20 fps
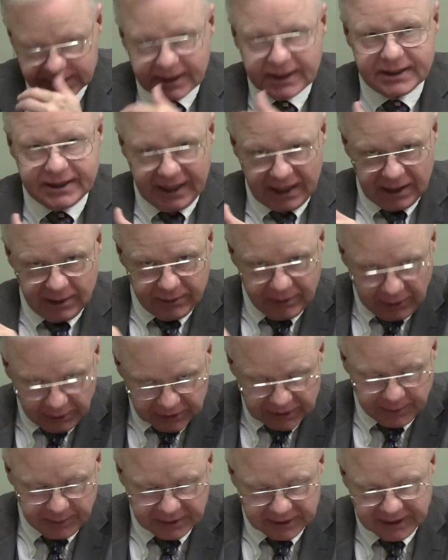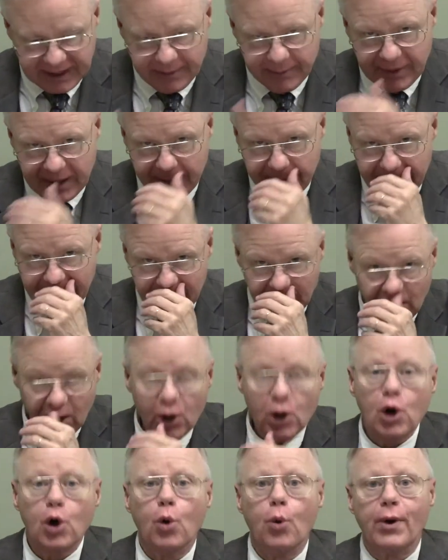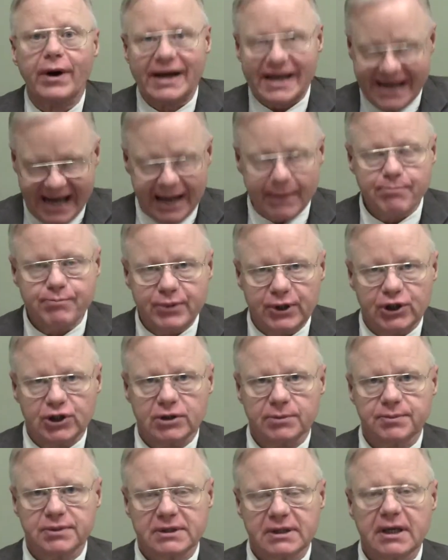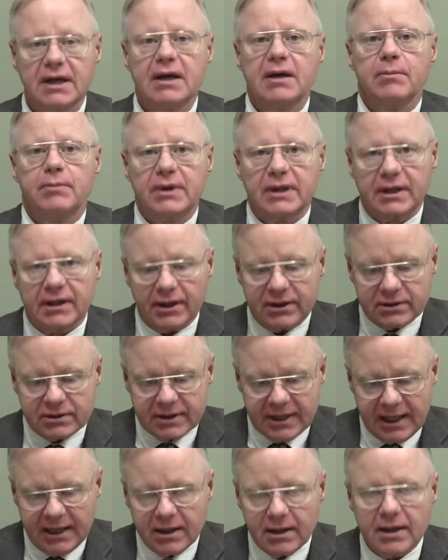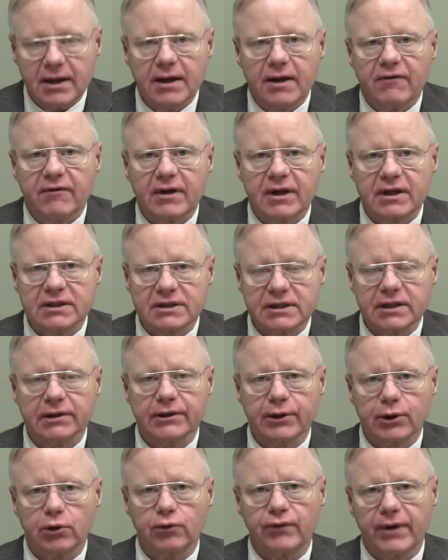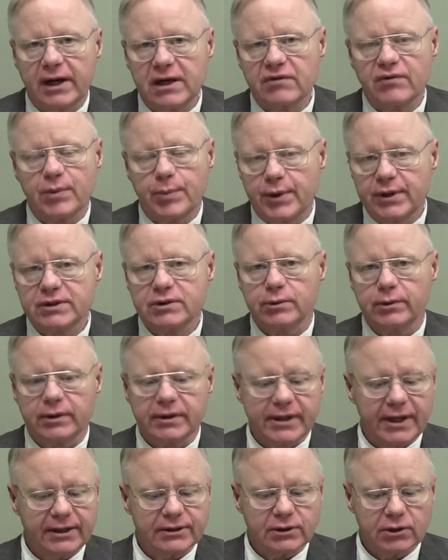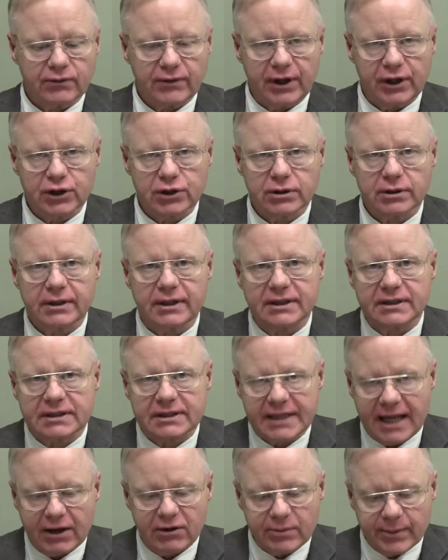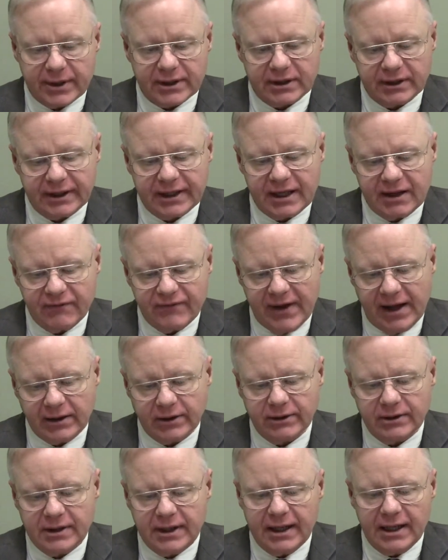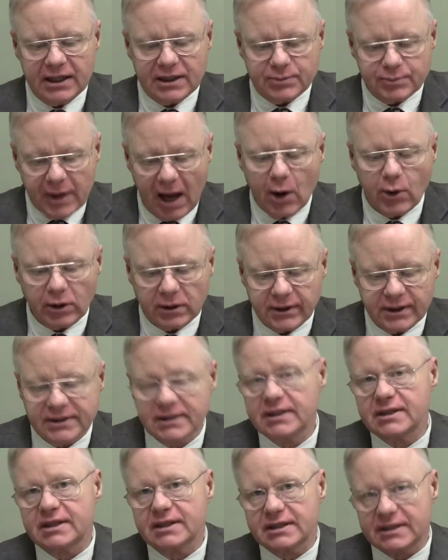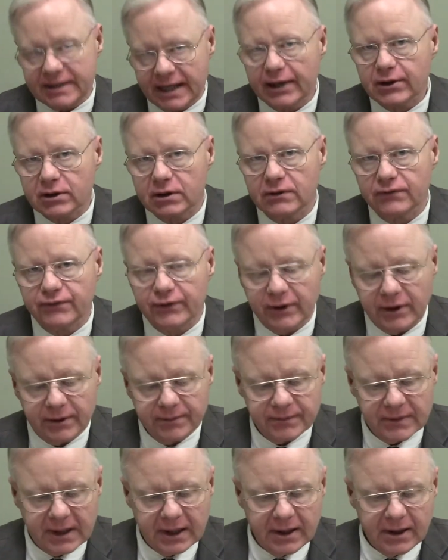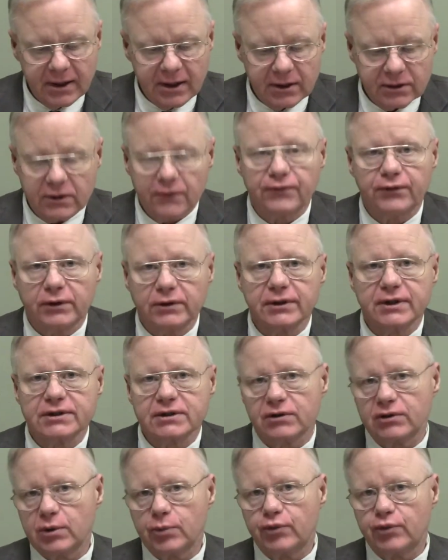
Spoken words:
succeeded ultimately by men who are not bishops, because the conciliar right of episcopal consecration is sacramentally invalid. It is powerless. It does not confer the fullness of the